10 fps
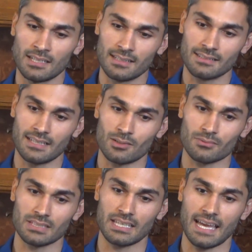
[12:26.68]
They don't
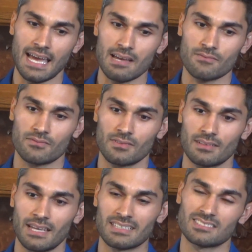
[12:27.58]
really have
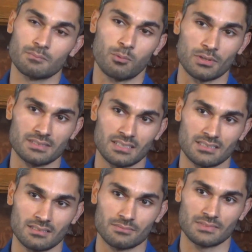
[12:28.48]
any support
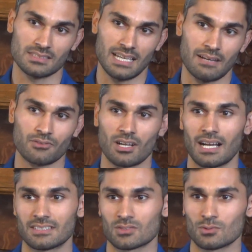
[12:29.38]
systems after
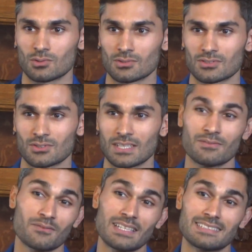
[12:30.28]
high school. So even
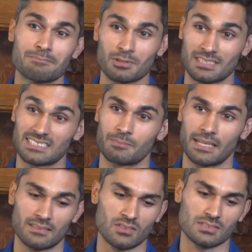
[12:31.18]
if they did participate
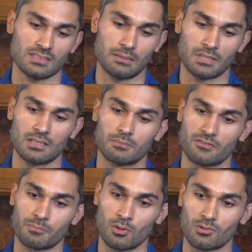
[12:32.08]
in those limited number
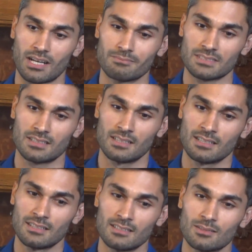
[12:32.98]
of programs,
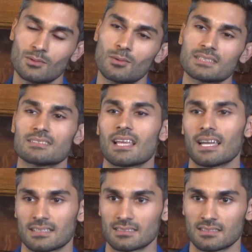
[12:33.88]
well, what's
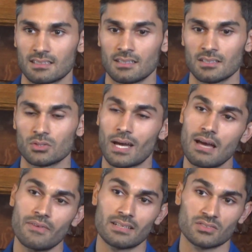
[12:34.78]
next? You
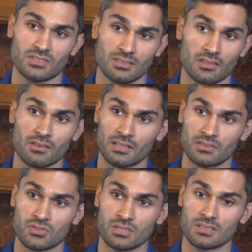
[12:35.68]
have answers in other
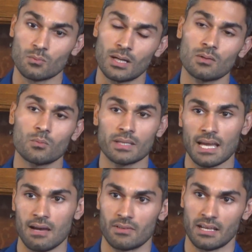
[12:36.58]
industries. Why don't we
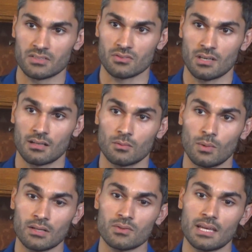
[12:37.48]
have an answer there?
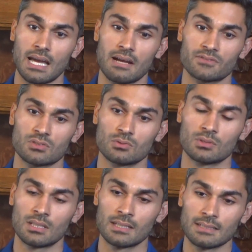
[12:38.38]
Why do they have to
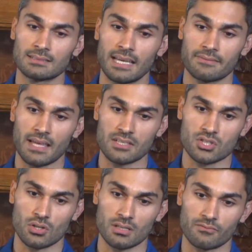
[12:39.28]
take that
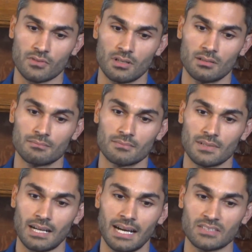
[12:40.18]
journey from
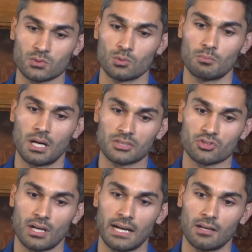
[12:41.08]
high school mock
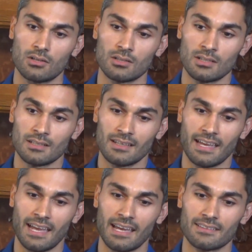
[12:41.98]
trial
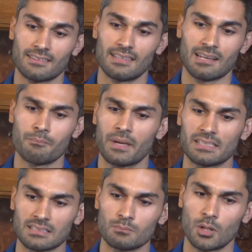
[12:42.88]
and that
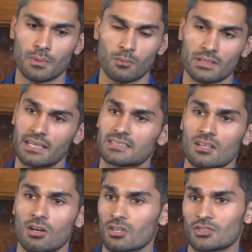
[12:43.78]
amazing moment where they get to
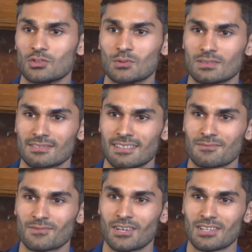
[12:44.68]
argue in
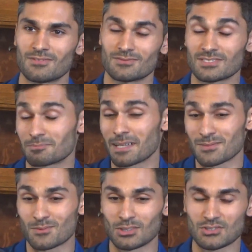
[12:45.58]
front of
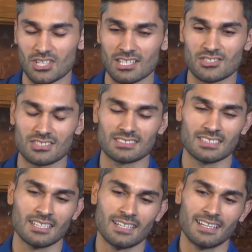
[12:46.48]
sometimes real judges
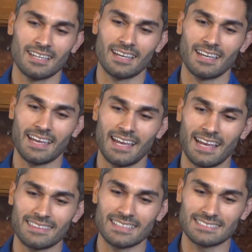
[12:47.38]

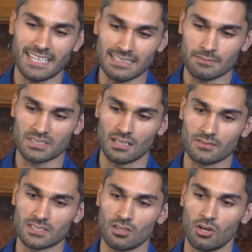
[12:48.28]
and then take
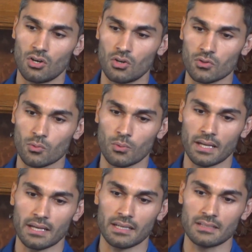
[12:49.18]
themselves all the
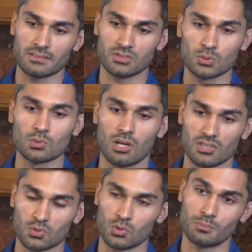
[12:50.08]
way to law
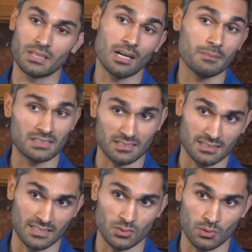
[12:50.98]
school and become a
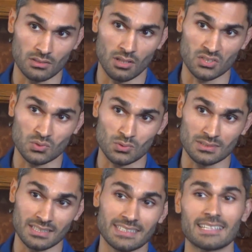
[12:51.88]
success story in law school
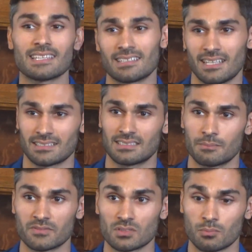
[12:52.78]
to get that next step
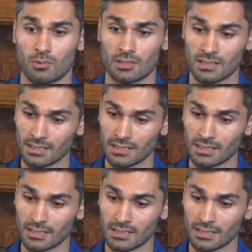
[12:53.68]
of support?